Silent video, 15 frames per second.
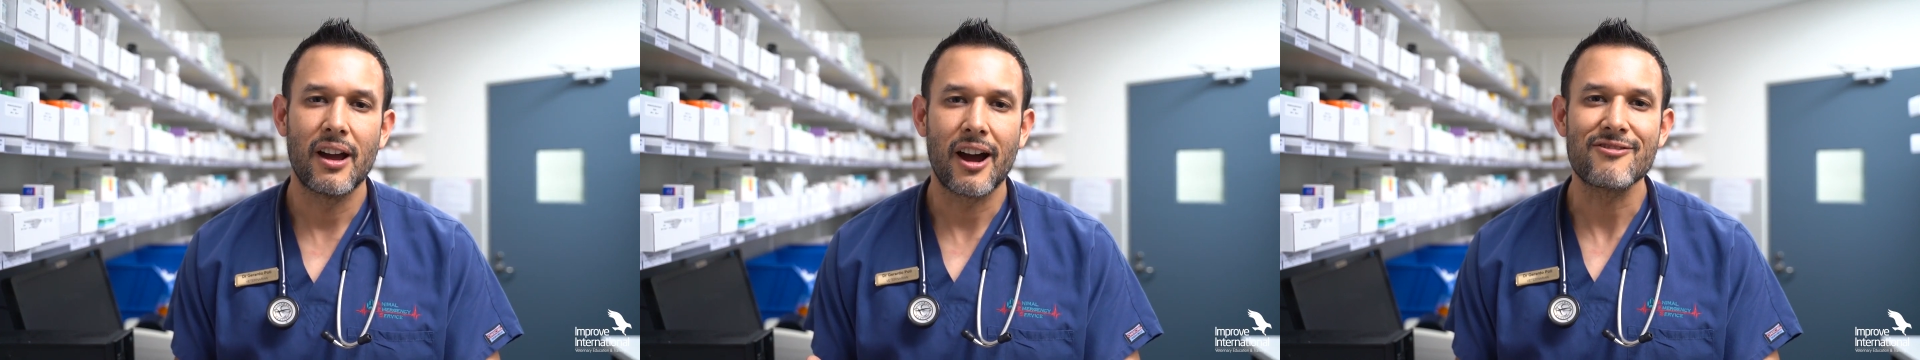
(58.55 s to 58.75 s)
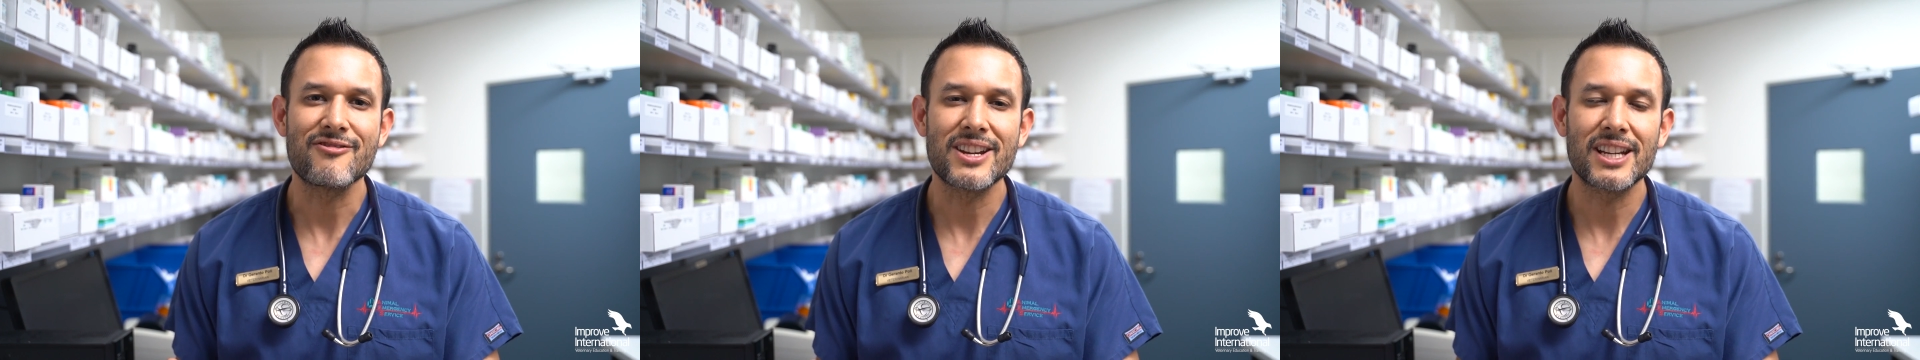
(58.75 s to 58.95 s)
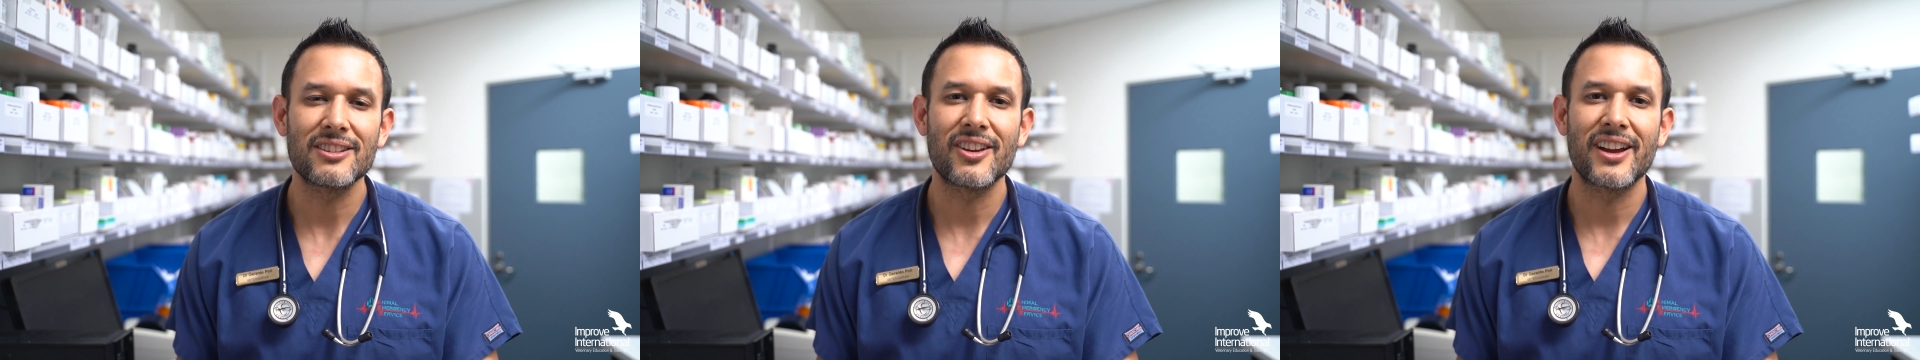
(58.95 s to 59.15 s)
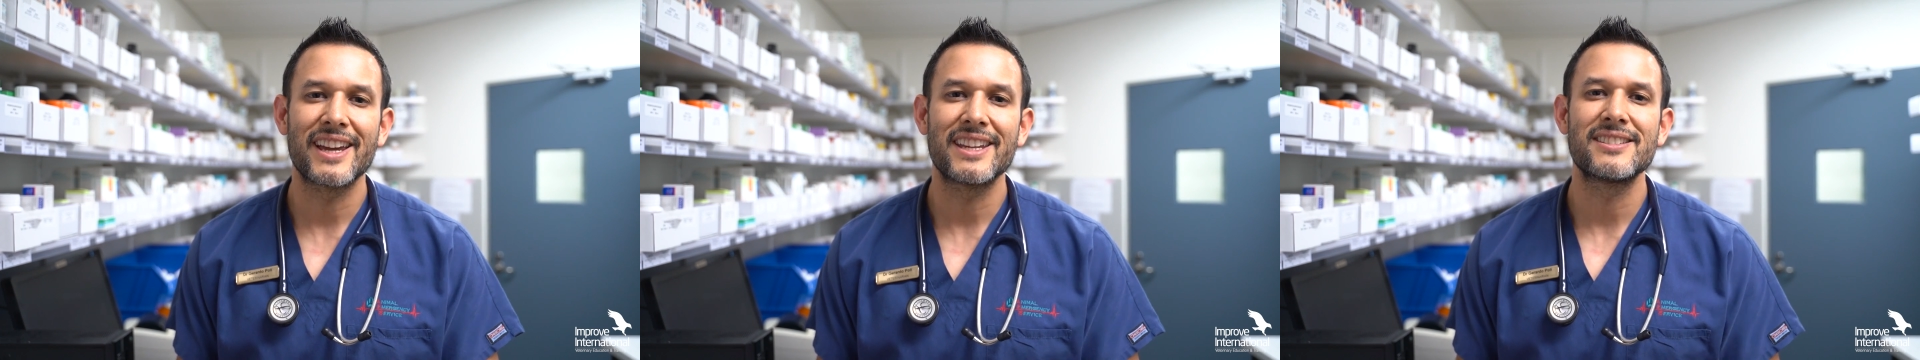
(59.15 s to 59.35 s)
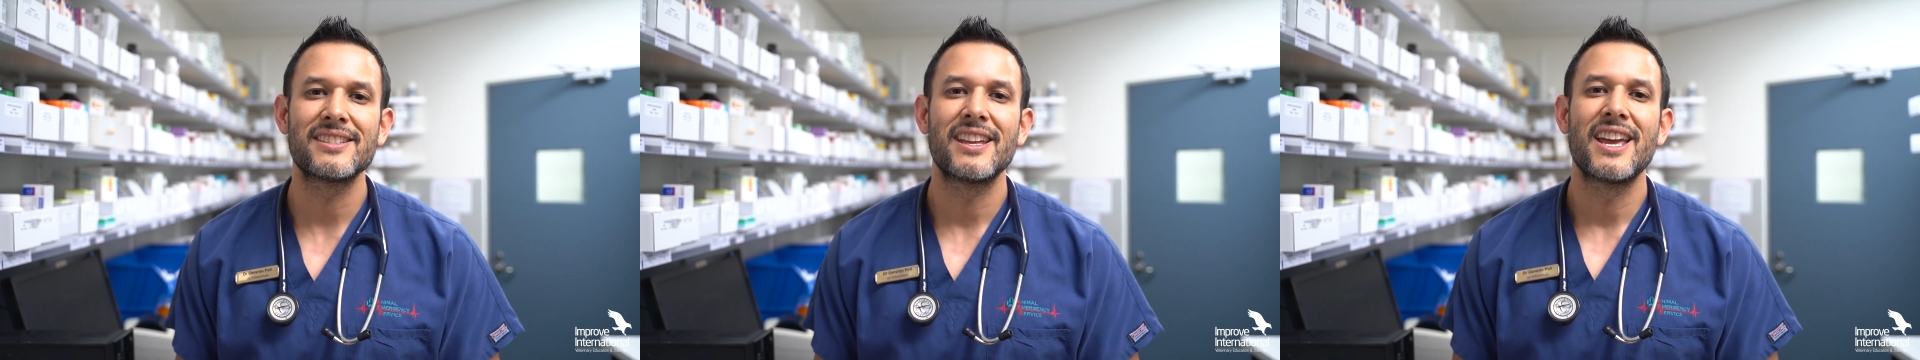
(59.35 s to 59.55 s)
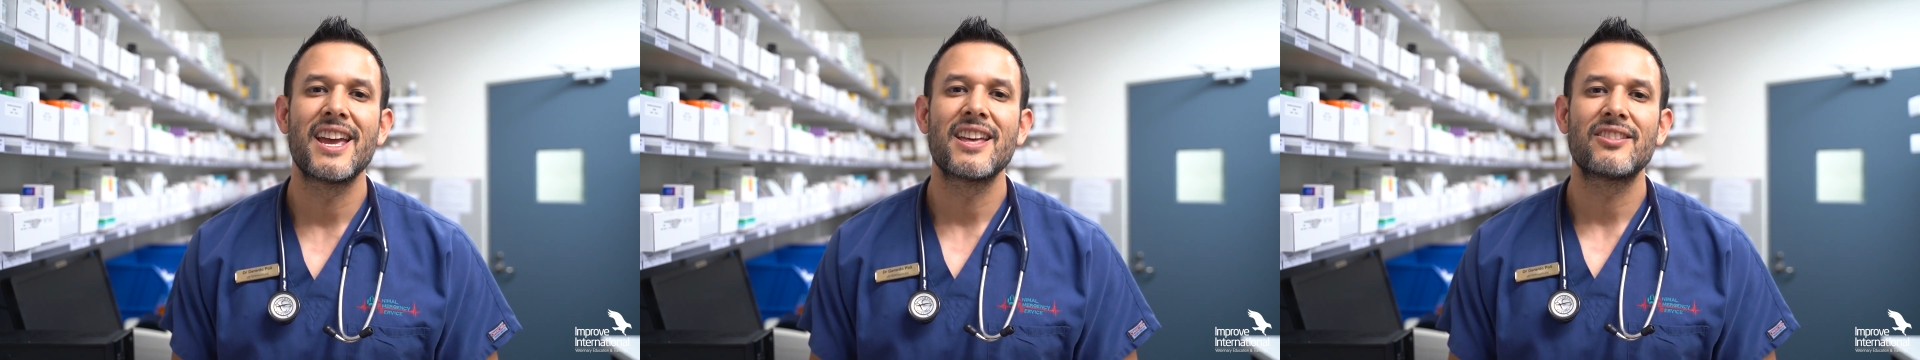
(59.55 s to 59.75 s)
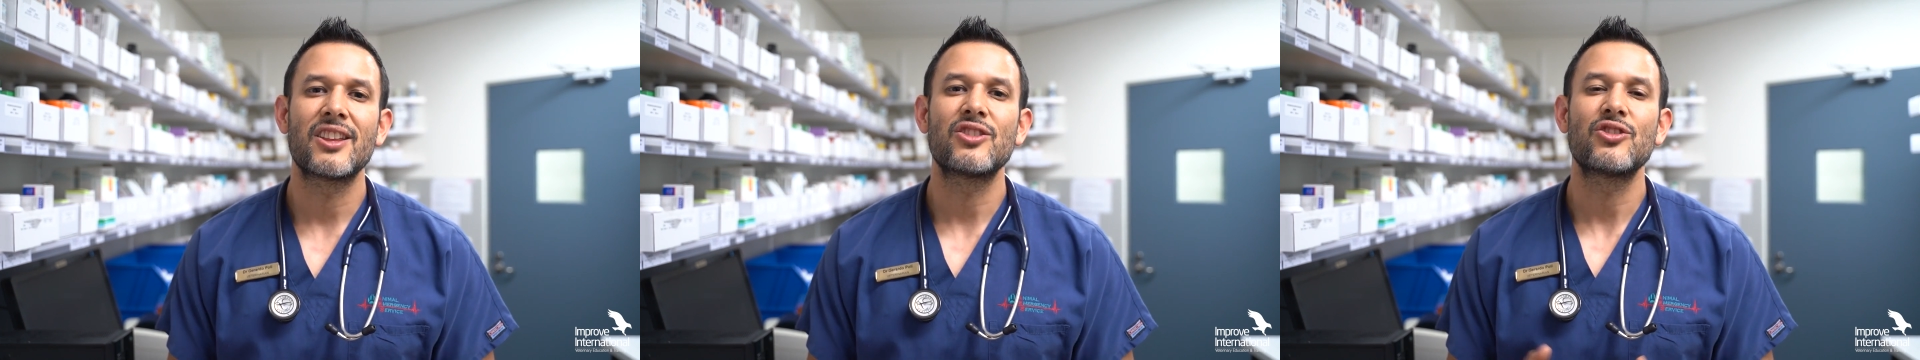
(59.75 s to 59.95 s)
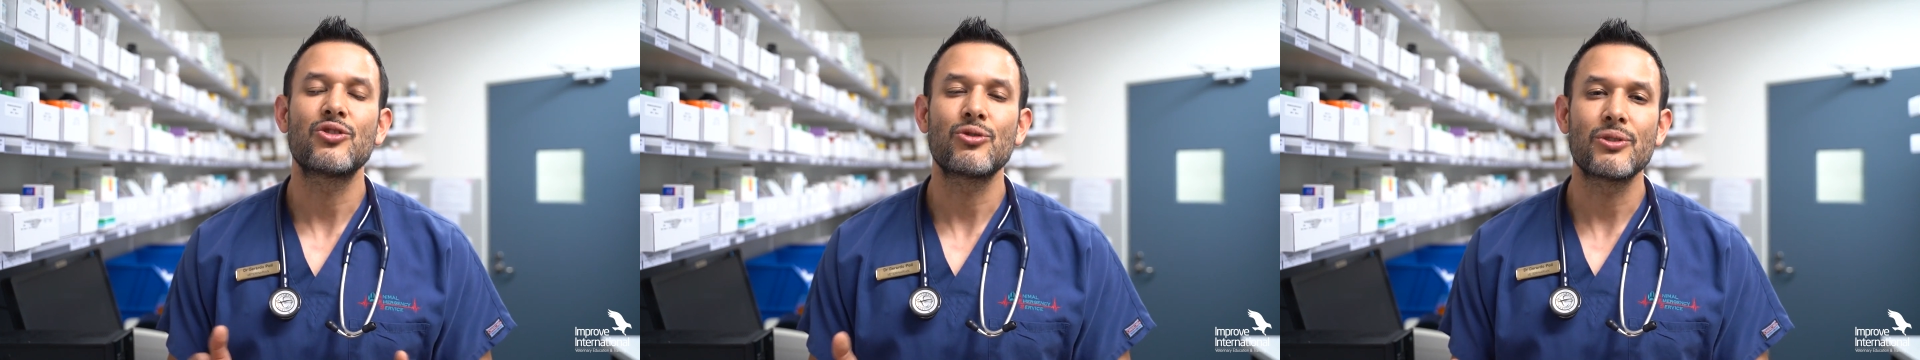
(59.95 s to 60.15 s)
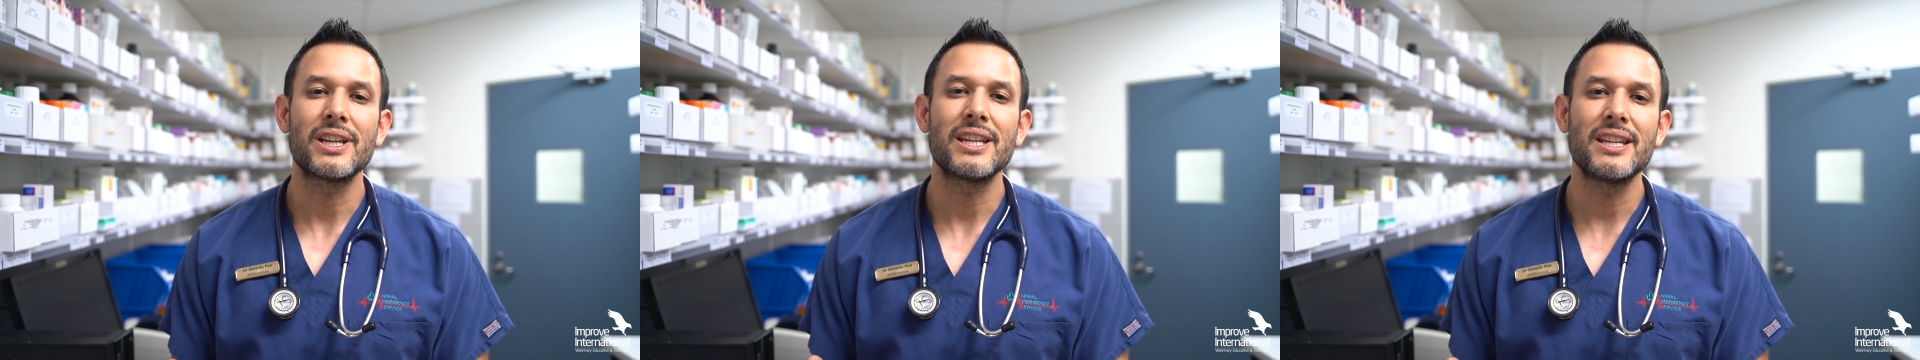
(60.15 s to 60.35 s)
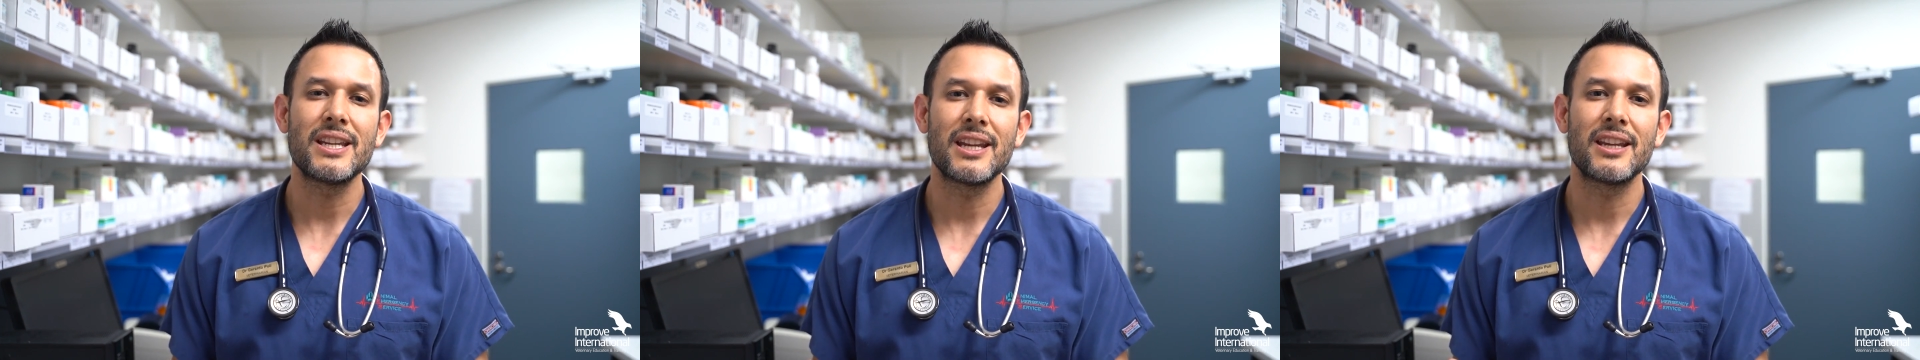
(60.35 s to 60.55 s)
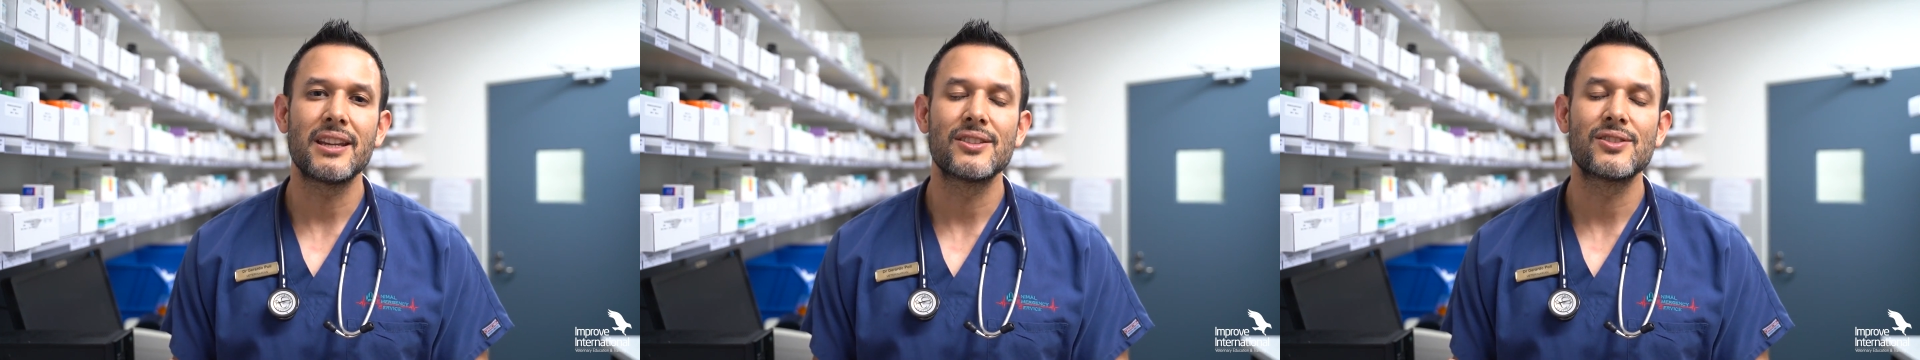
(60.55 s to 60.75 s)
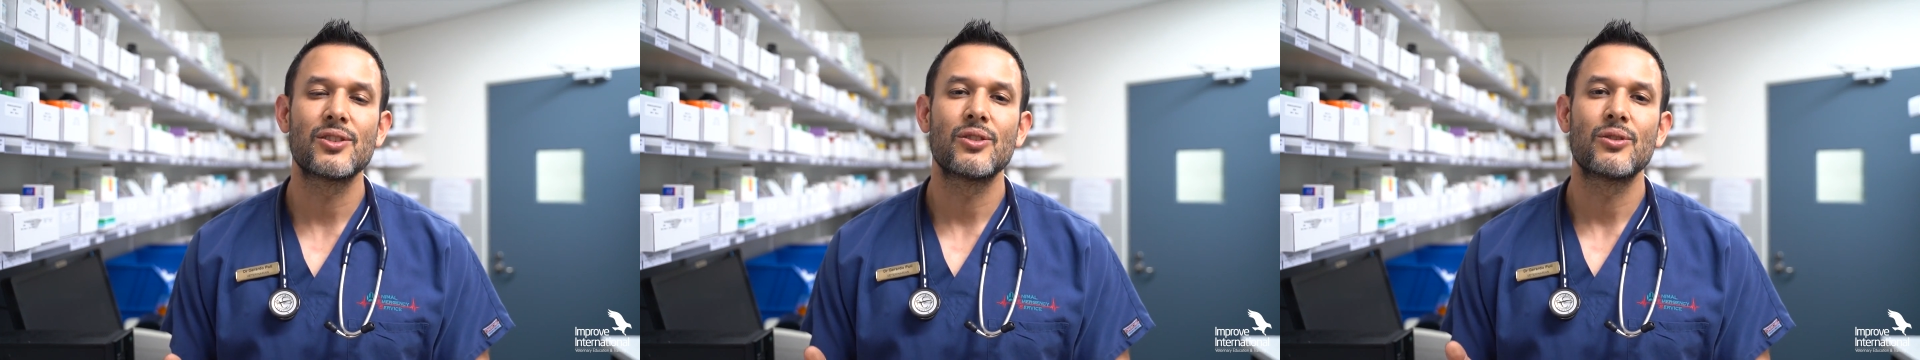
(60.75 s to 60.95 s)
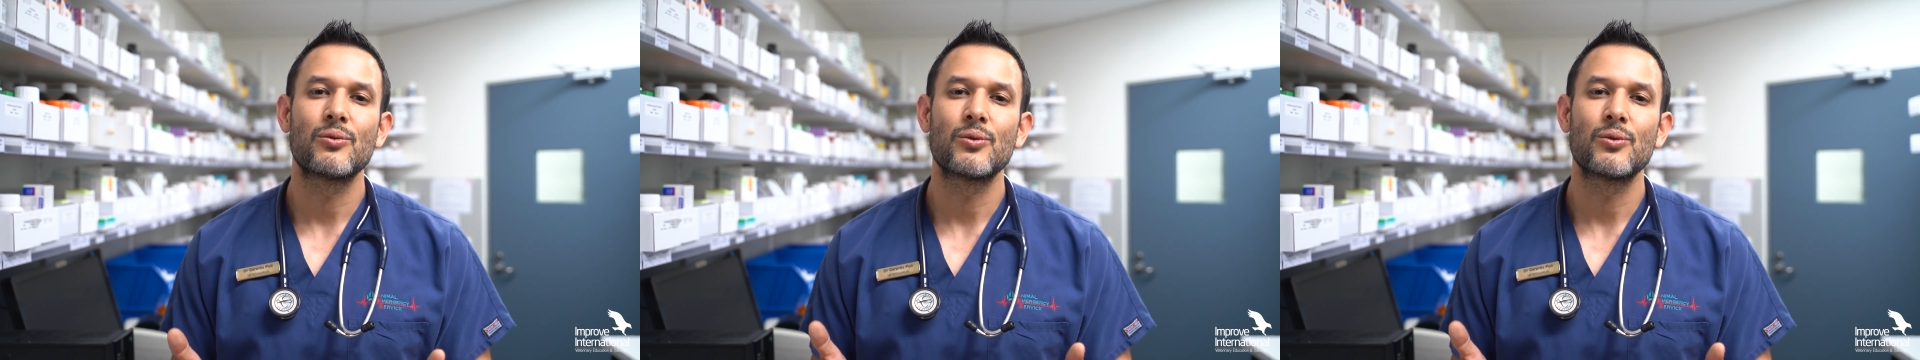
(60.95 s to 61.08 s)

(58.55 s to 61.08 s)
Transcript: I realized that 3 years